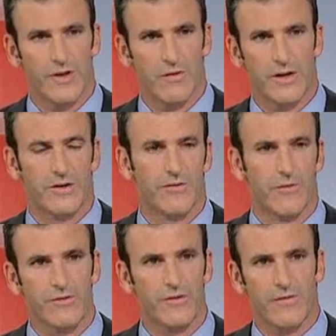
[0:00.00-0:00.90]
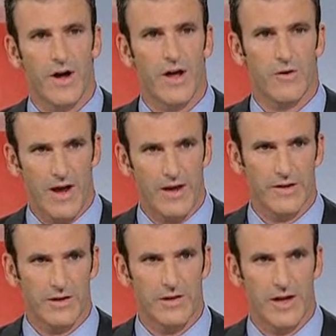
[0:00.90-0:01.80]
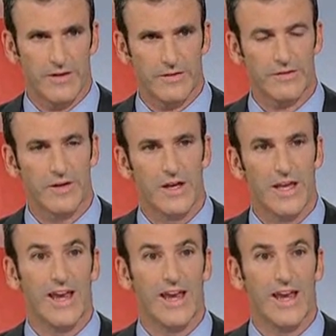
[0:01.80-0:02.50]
is they try to diversify their asset classes